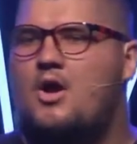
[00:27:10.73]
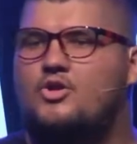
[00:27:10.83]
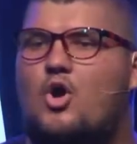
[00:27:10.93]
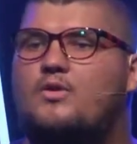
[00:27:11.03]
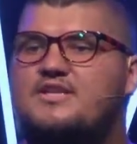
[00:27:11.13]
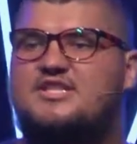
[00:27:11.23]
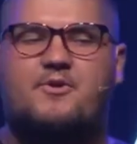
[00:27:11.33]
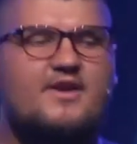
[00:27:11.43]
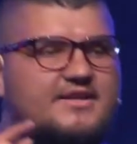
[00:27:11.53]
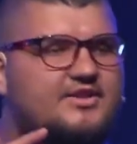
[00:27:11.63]
The Holy
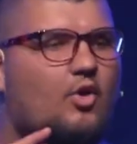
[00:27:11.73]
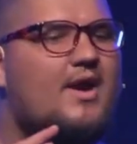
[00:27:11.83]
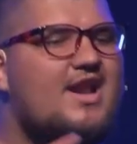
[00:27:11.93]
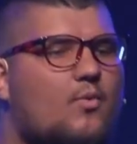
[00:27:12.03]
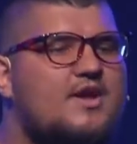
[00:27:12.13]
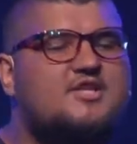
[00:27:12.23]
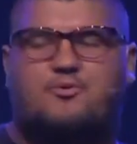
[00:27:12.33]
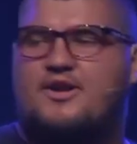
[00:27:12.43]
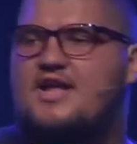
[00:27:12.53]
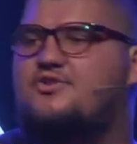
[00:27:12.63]
Spirit is already
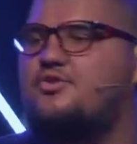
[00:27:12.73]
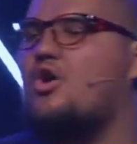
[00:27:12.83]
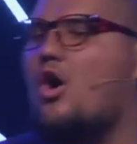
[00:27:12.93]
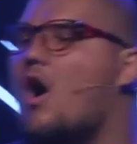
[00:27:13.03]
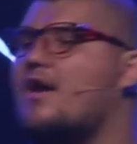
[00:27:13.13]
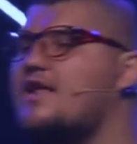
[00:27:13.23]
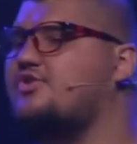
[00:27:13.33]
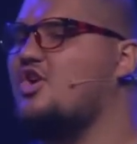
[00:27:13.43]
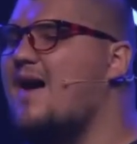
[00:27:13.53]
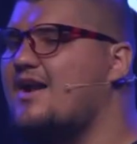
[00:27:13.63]
whispering into your heart and
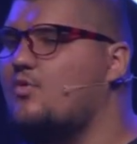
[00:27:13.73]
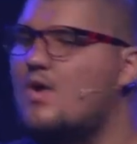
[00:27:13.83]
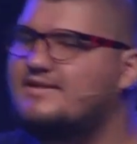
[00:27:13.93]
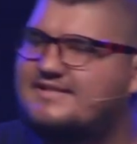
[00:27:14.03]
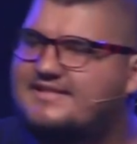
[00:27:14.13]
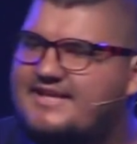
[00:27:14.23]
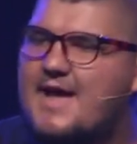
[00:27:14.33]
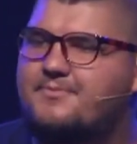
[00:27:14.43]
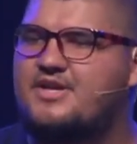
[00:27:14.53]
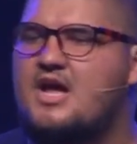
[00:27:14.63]
into your mind what
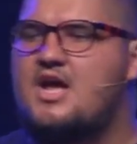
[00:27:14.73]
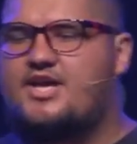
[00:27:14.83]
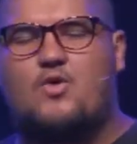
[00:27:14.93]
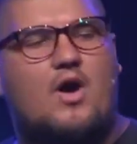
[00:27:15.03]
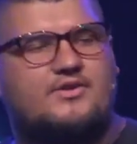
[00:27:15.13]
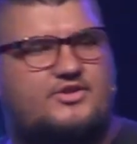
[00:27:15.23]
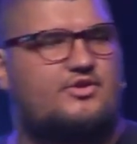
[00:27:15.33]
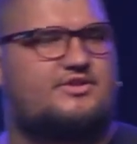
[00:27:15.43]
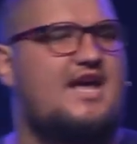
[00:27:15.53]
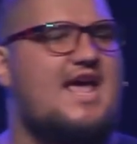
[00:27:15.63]
steps He wants you
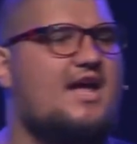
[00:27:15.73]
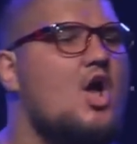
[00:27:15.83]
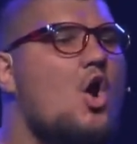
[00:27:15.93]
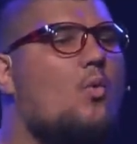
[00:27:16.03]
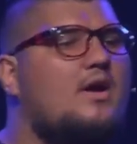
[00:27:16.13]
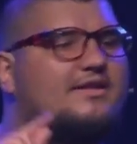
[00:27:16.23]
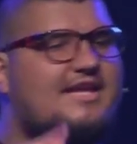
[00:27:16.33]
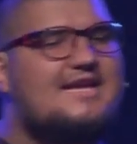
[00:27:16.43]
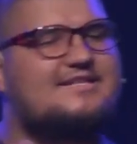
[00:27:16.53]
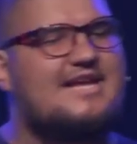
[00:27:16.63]
to take, what
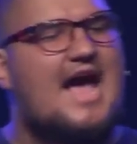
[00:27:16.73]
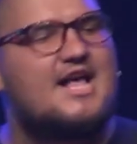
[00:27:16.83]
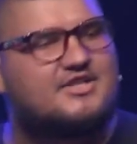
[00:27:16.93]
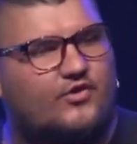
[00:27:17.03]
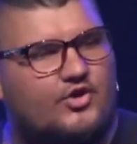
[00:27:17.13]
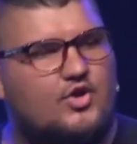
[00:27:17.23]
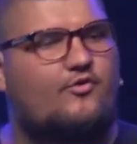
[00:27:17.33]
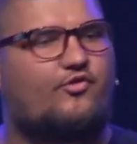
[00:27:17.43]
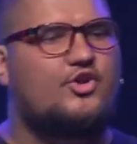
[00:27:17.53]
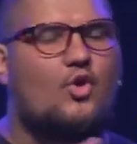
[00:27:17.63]
things He has for you,
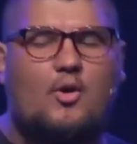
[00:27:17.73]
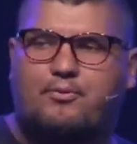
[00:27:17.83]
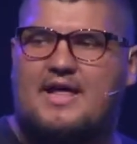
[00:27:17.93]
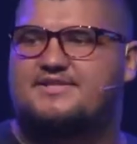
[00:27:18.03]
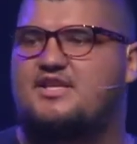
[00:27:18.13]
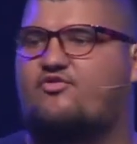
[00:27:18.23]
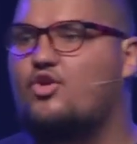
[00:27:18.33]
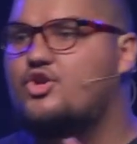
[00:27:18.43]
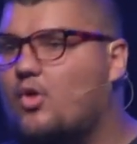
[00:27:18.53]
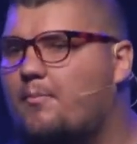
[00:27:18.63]
for your blessing, for your